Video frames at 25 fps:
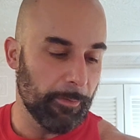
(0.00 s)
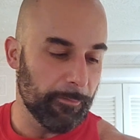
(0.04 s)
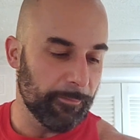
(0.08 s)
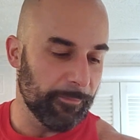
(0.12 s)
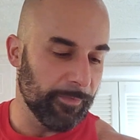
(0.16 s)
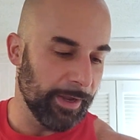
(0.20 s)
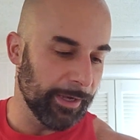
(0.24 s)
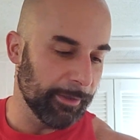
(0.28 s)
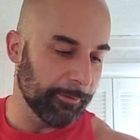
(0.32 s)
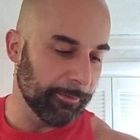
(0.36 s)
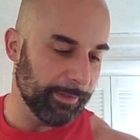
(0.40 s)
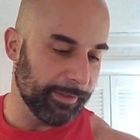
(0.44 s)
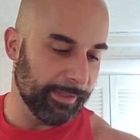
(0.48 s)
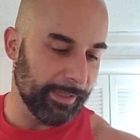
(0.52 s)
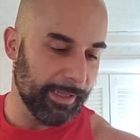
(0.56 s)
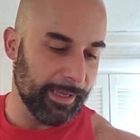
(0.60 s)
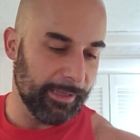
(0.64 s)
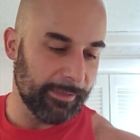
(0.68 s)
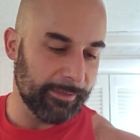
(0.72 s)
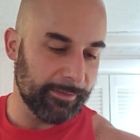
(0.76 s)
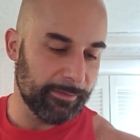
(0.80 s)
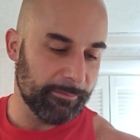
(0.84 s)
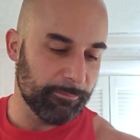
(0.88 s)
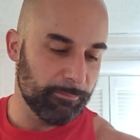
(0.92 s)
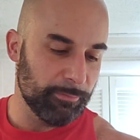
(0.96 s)
fine with
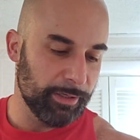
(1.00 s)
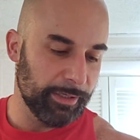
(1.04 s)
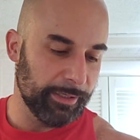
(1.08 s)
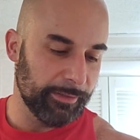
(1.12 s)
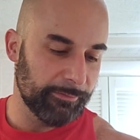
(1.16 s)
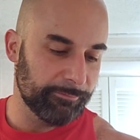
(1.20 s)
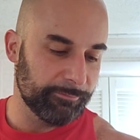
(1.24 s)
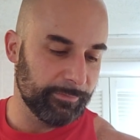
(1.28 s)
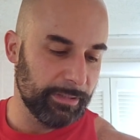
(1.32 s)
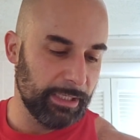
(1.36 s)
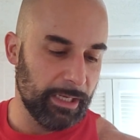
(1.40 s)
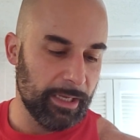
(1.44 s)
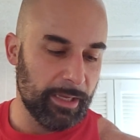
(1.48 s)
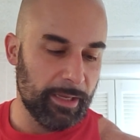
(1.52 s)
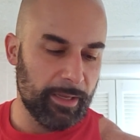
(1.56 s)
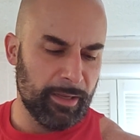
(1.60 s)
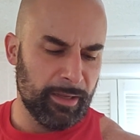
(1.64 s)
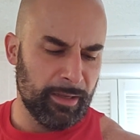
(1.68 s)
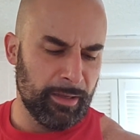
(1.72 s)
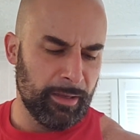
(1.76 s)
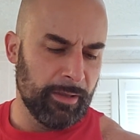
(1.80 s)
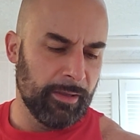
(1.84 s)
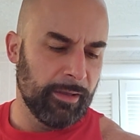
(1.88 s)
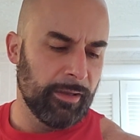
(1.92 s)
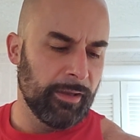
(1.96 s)
that. But
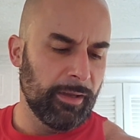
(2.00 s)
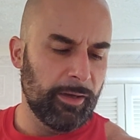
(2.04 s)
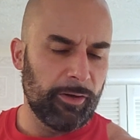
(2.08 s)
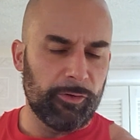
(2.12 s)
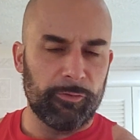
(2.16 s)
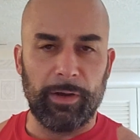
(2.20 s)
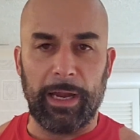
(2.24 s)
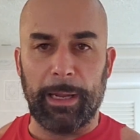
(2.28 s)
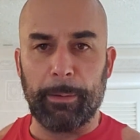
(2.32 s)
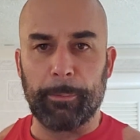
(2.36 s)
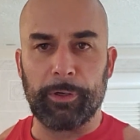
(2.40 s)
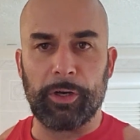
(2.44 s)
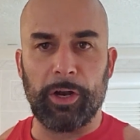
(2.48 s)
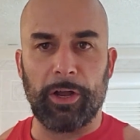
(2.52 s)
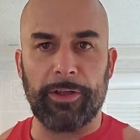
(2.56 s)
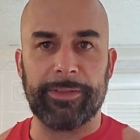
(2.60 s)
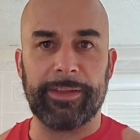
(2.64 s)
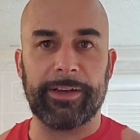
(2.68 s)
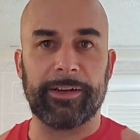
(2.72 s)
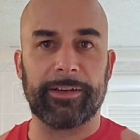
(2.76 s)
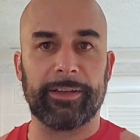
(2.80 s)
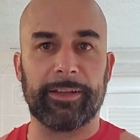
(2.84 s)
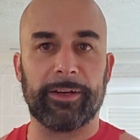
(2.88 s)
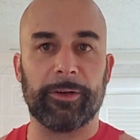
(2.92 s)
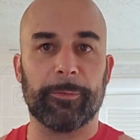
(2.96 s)
rambled on
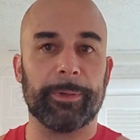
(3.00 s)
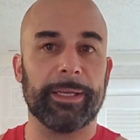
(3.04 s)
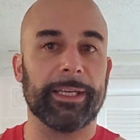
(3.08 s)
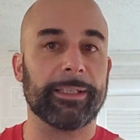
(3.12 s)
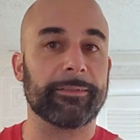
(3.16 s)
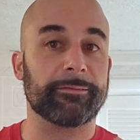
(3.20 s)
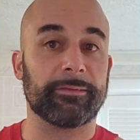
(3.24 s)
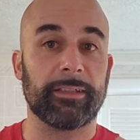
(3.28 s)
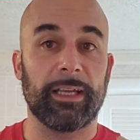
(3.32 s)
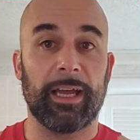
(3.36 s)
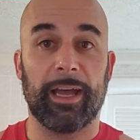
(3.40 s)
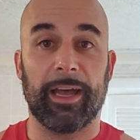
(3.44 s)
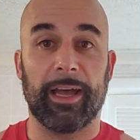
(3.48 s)
there a little bit.